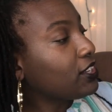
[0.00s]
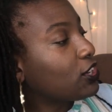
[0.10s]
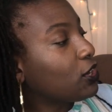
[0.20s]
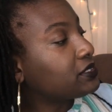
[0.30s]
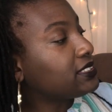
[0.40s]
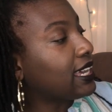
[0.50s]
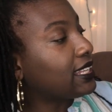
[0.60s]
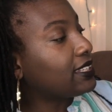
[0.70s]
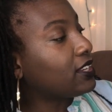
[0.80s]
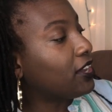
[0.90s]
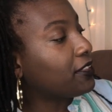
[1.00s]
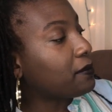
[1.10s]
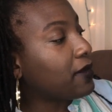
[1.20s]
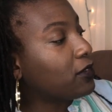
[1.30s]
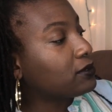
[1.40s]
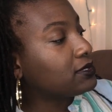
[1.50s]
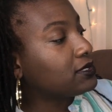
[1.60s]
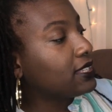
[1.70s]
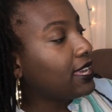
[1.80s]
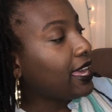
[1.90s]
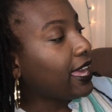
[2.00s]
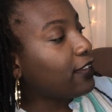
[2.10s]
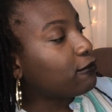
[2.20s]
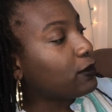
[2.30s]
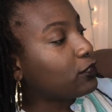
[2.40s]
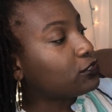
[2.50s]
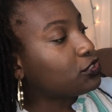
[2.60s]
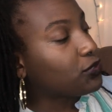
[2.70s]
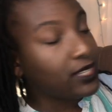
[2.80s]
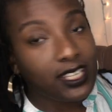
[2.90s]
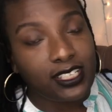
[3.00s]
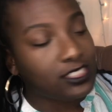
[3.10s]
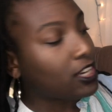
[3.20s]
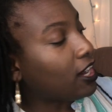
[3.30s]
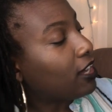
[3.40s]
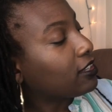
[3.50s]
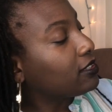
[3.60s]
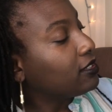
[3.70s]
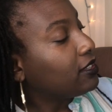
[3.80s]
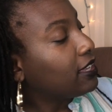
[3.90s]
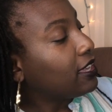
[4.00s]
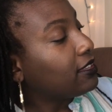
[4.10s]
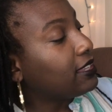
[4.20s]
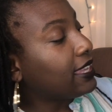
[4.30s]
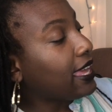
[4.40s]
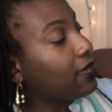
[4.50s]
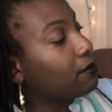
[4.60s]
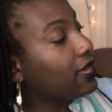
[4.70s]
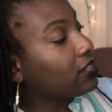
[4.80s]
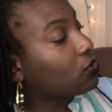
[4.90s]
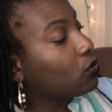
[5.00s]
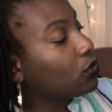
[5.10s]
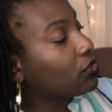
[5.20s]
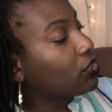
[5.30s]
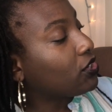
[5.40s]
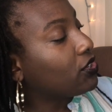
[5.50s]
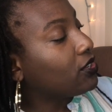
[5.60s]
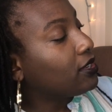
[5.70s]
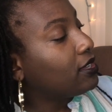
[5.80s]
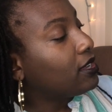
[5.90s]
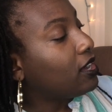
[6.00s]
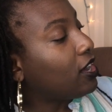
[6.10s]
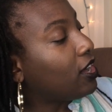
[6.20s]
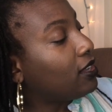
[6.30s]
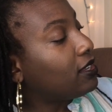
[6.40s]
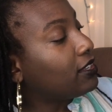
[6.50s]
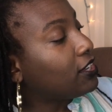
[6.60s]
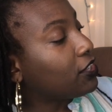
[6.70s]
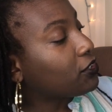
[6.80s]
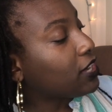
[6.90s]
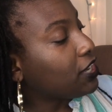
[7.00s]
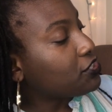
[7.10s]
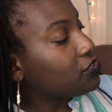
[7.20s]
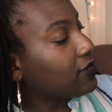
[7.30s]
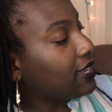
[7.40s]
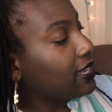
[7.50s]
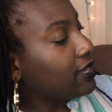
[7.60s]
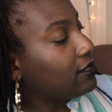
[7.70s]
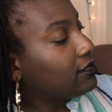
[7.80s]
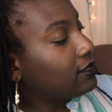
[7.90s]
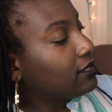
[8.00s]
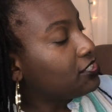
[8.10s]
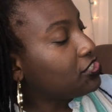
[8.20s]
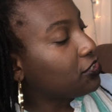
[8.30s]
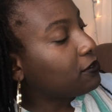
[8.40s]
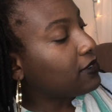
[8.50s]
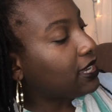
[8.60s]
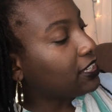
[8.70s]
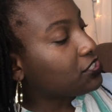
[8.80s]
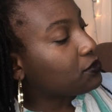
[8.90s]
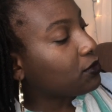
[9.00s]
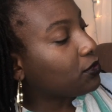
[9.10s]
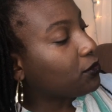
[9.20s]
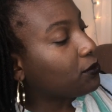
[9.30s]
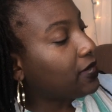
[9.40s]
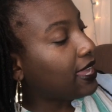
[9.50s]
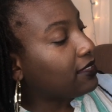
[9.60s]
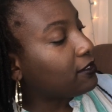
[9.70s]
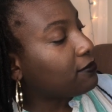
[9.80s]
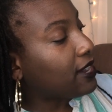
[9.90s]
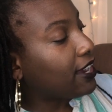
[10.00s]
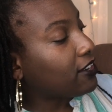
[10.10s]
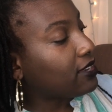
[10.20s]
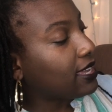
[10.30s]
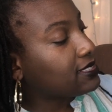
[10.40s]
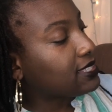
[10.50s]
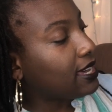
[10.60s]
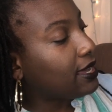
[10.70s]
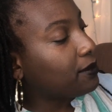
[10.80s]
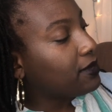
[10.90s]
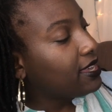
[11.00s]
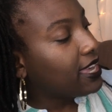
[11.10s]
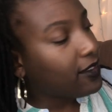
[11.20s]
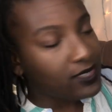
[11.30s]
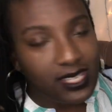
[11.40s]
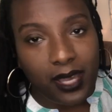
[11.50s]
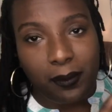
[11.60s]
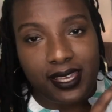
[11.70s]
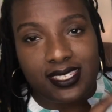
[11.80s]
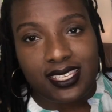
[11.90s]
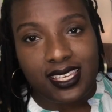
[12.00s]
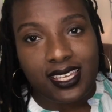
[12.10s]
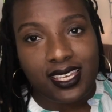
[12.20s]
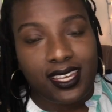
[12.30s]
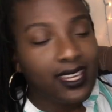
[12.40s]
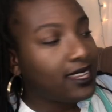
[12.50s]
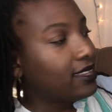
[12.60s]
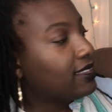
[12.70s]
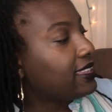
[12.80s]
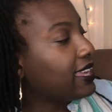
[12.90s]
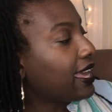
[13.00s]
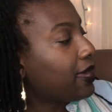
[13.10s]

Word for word: Go Tell It on the Mountain, If Beale Street Could Talk, The Amen Corner, Another Country, Giovanni's Room, and The Fire Next Time. Every time I see The